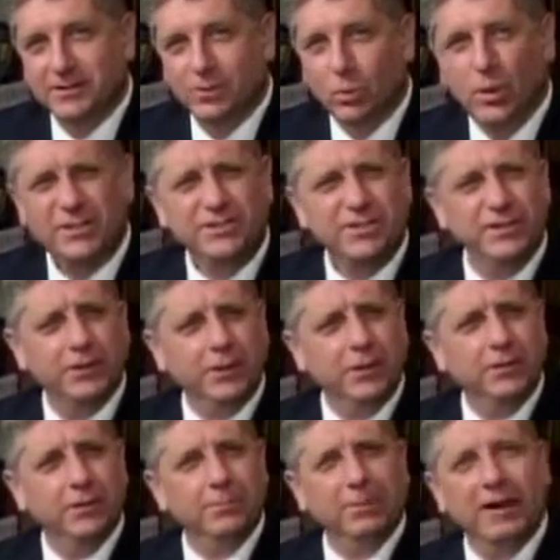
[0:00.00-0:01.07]
What's it
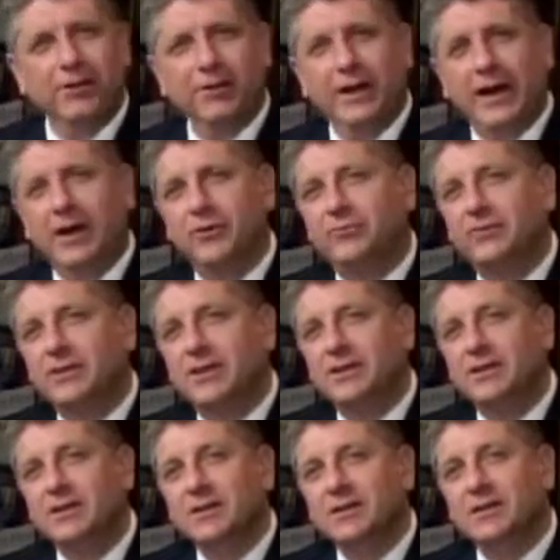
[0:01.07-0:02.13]
all about, Alfie?
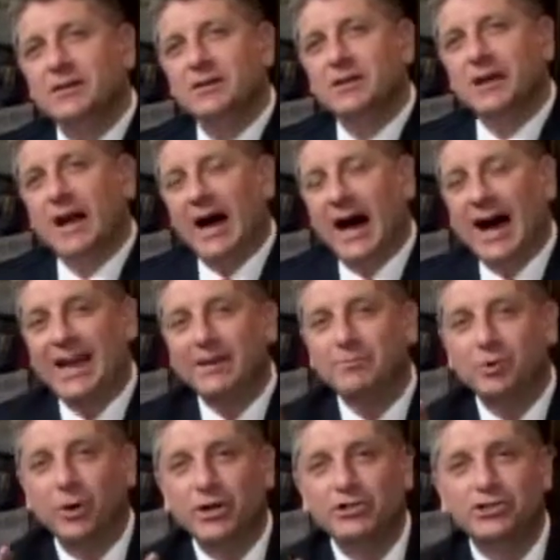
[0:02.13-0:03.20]
I am
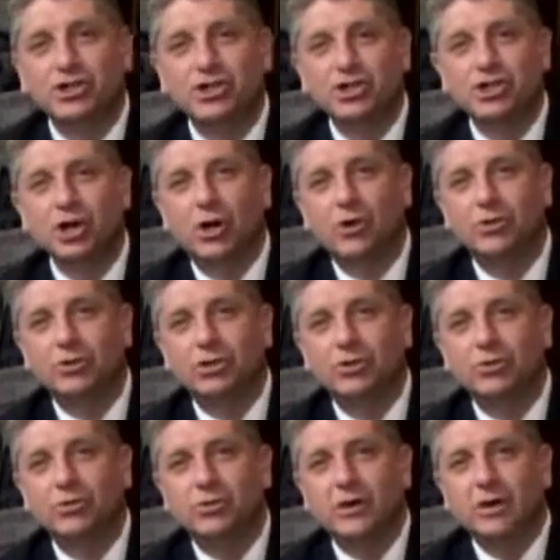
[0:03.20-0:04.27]
going to show
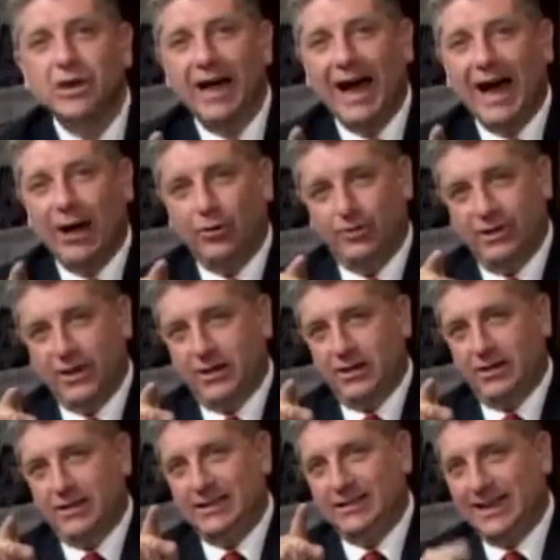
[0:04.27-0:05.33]
you how that
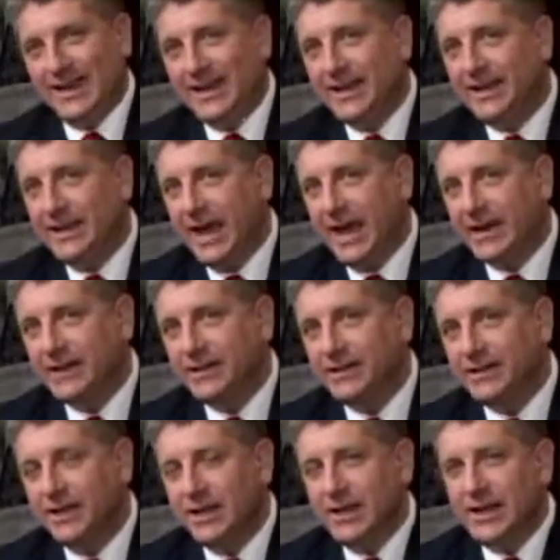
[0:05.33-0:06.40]
Elena Kagan
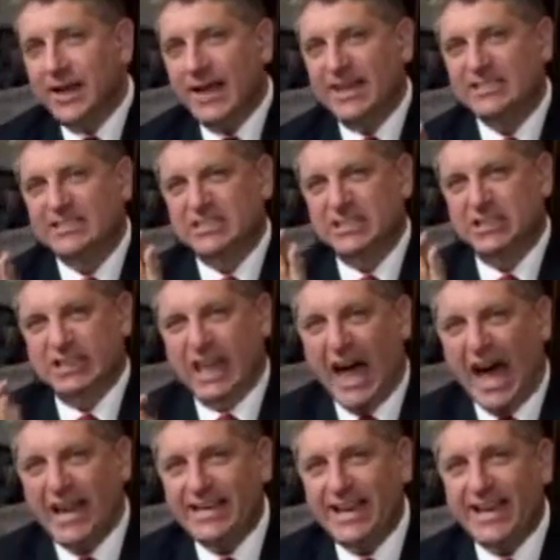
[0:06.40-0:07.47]
is
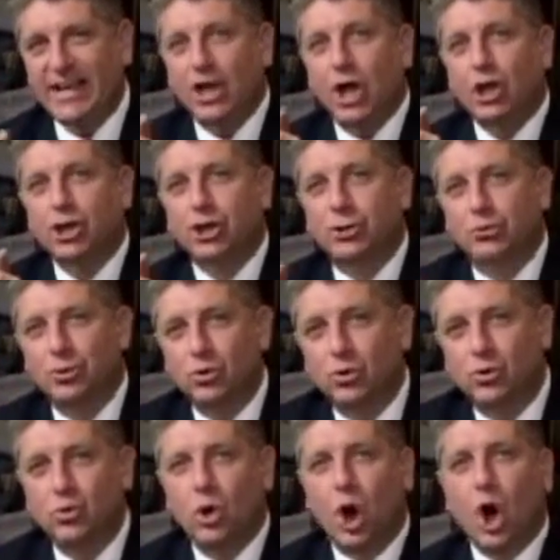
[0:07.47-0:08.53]
lying
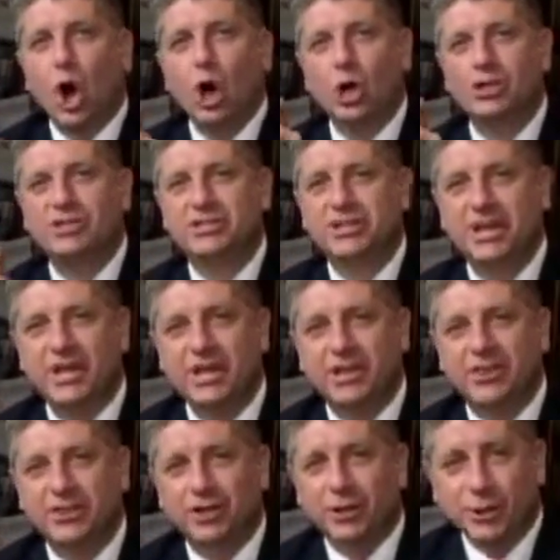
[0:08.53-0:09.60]
through her teeth.